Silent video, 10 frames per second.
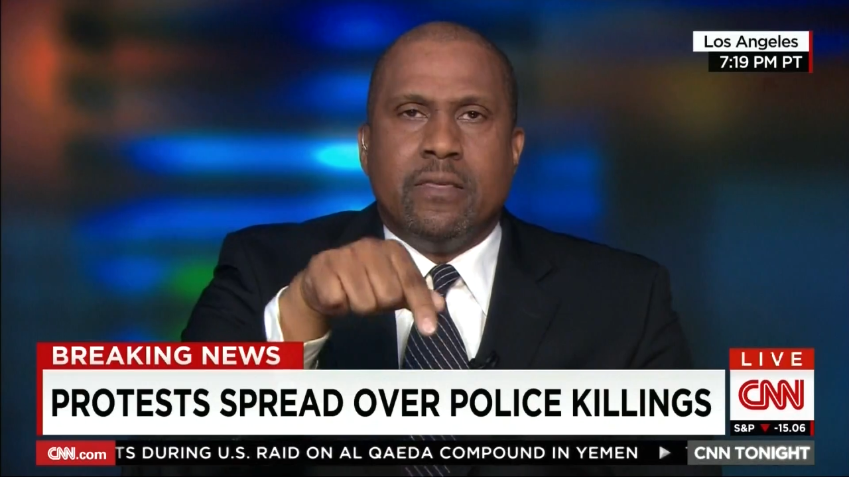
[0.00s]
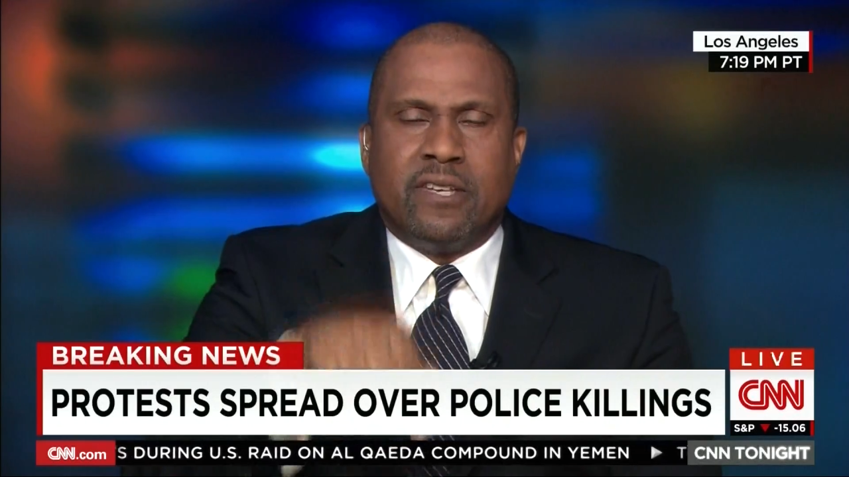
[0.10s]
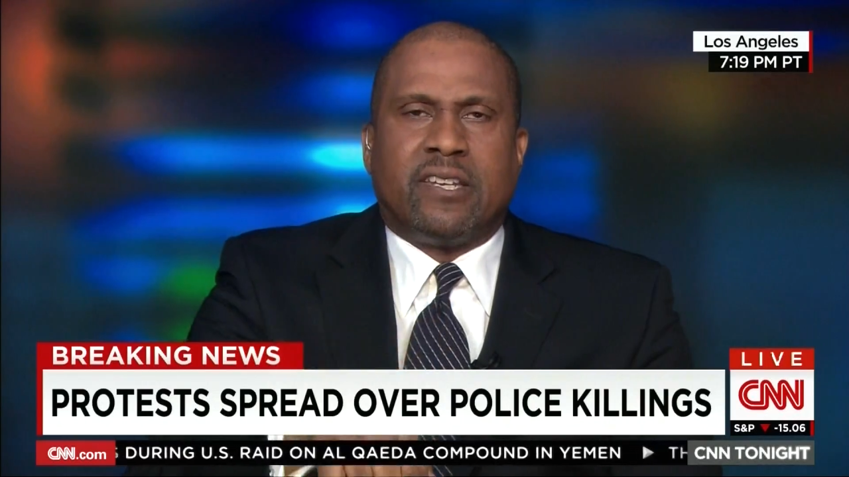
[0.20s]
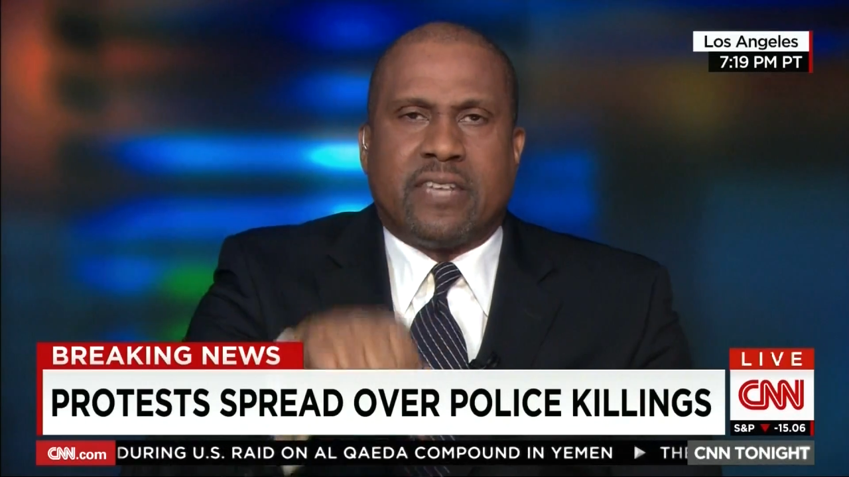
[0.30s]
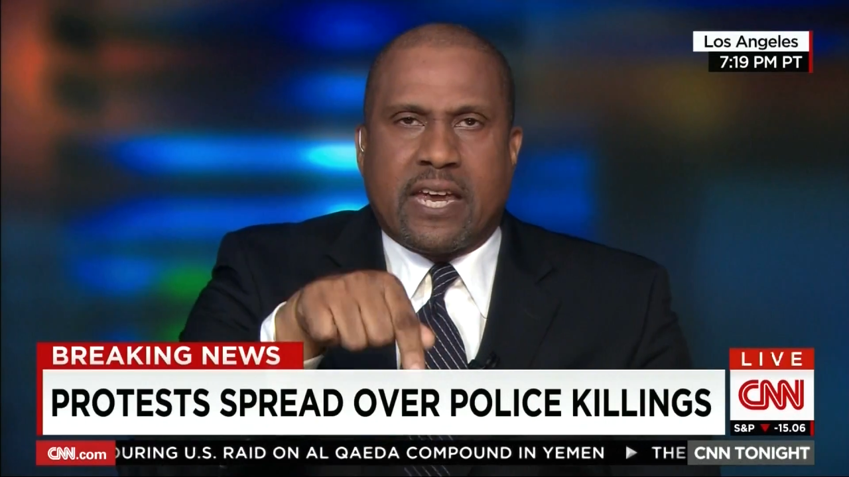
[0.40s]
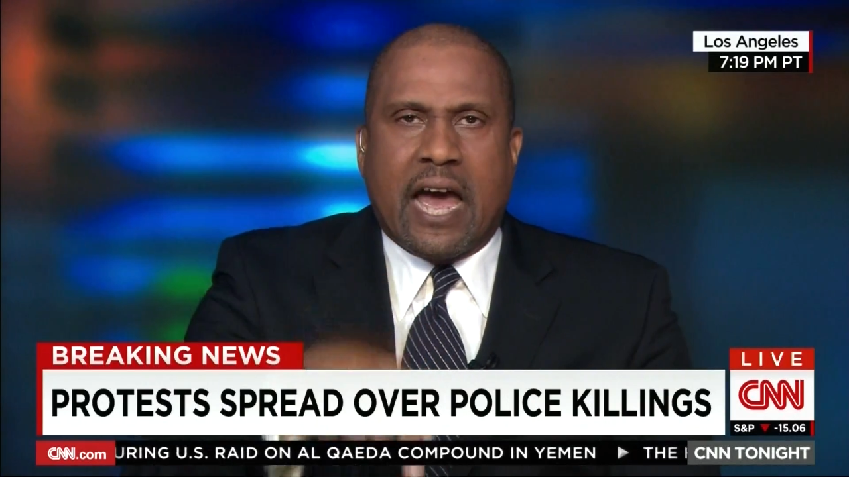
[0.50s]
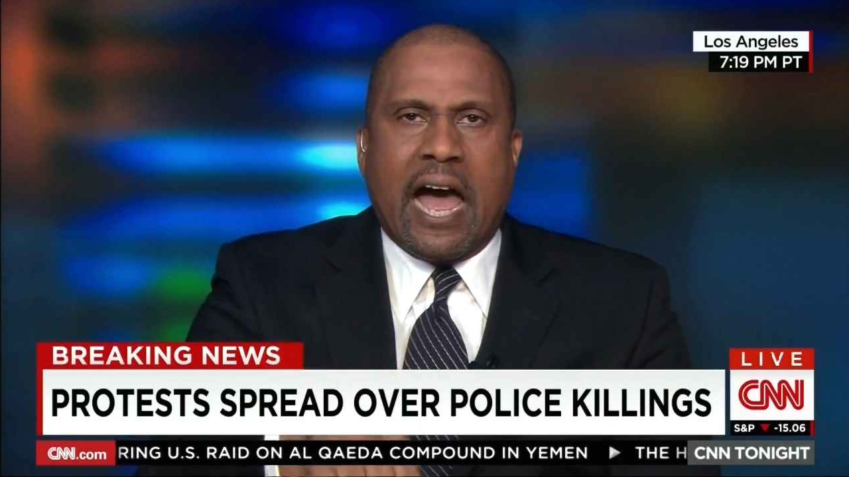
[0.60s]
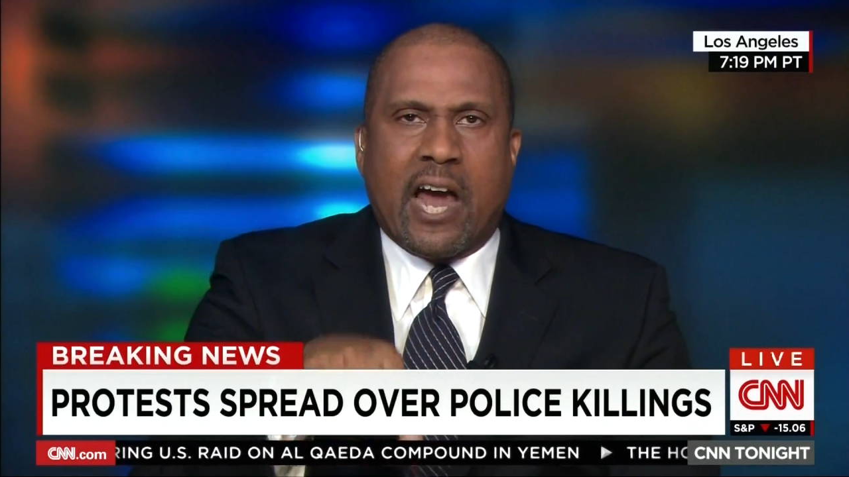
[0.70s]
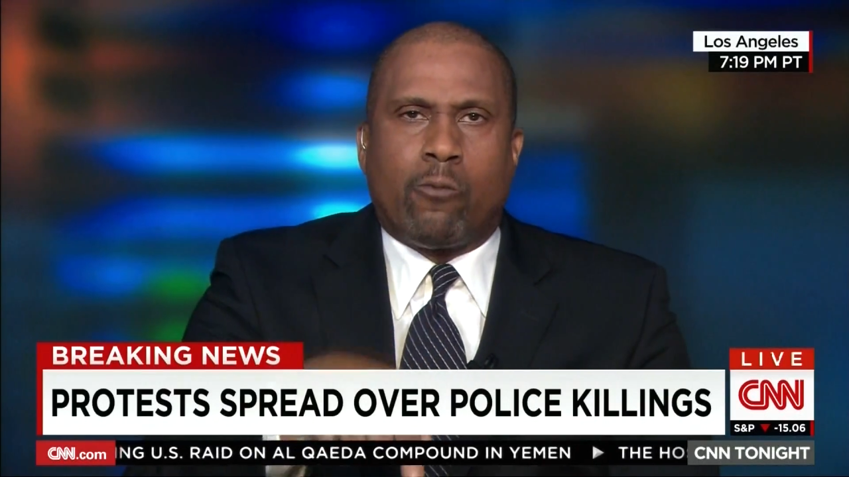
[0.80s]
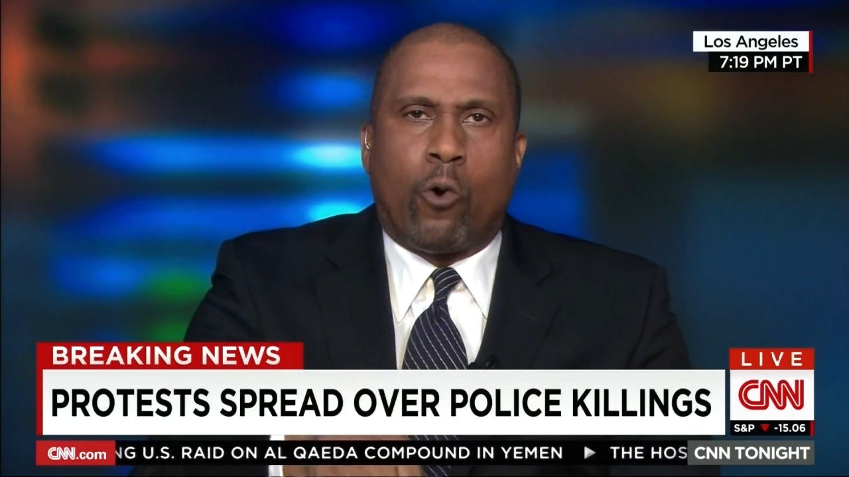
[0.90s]
This is a
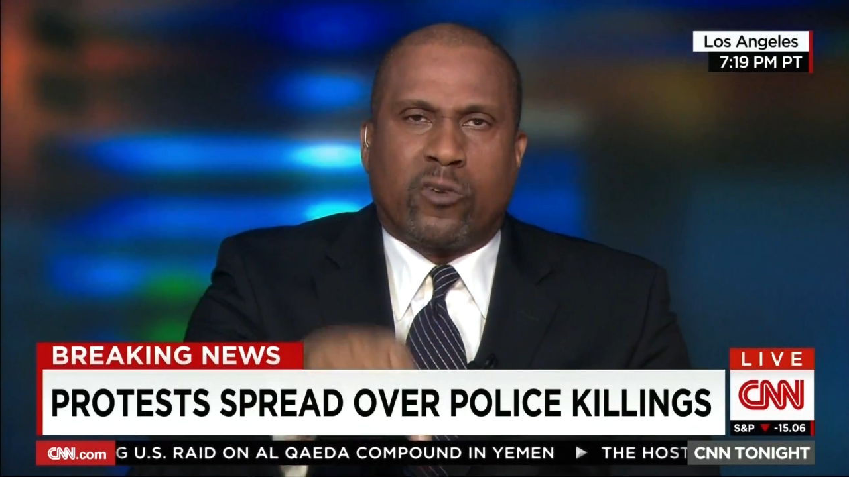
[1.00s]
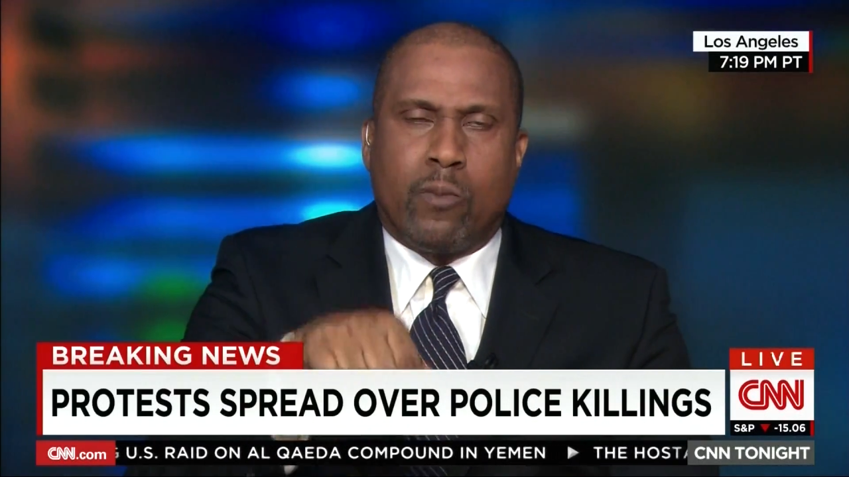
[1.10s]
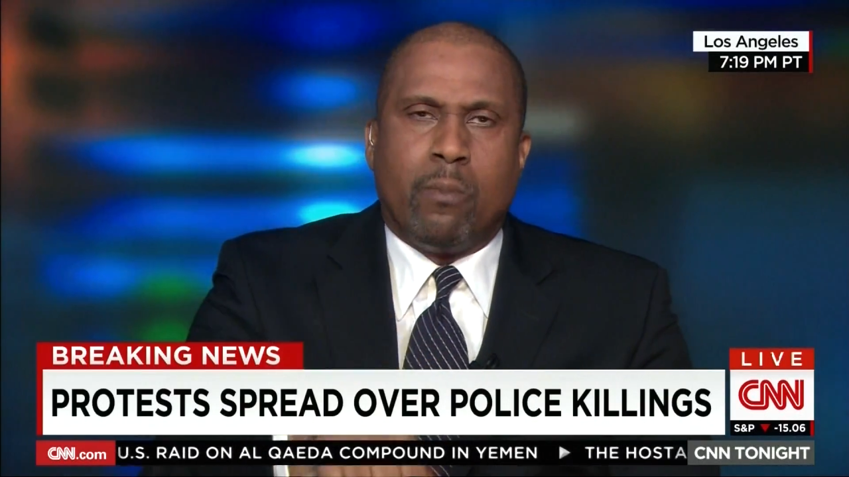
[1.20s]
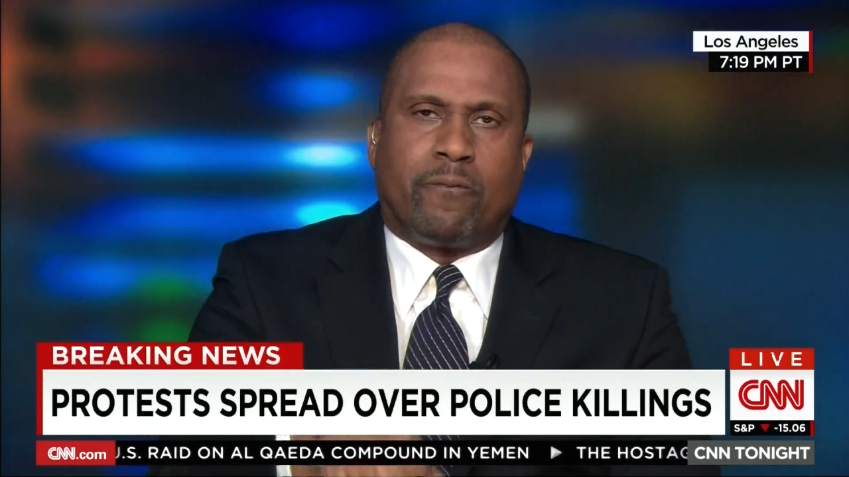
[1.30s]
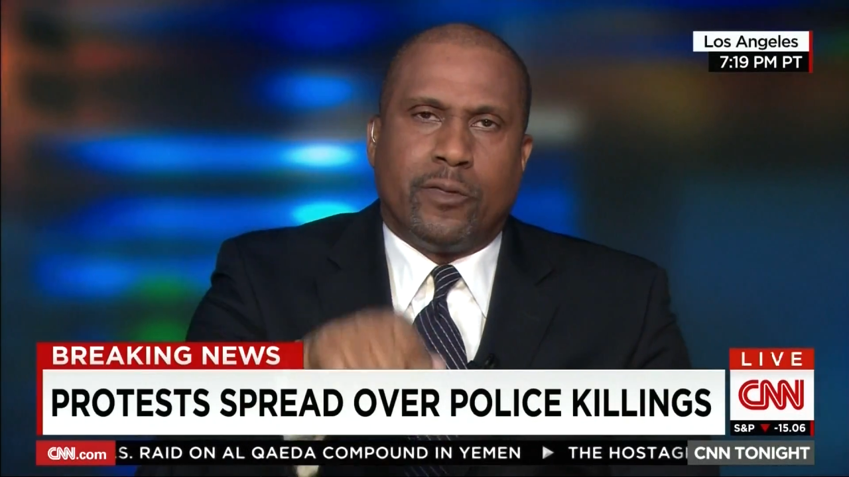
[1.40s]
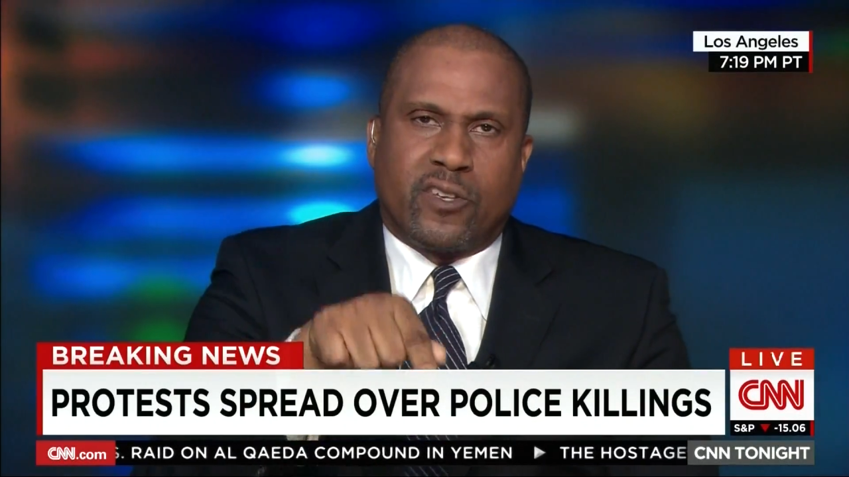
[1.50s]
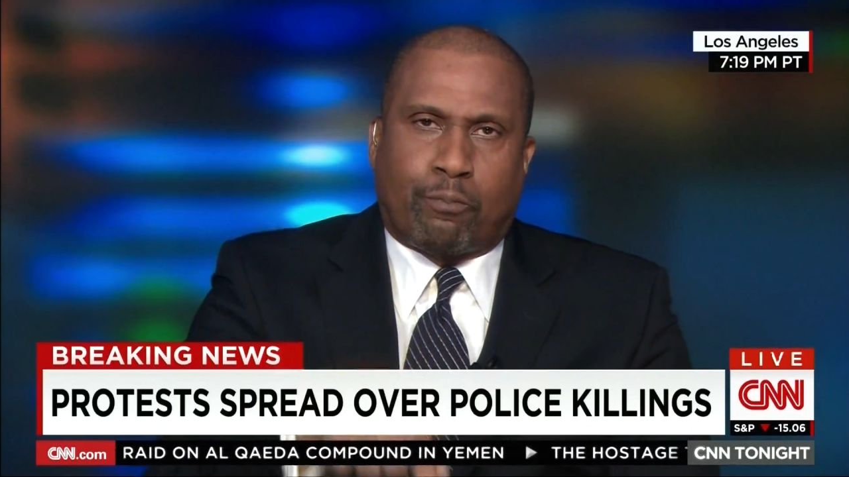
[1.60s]
kairos moment for this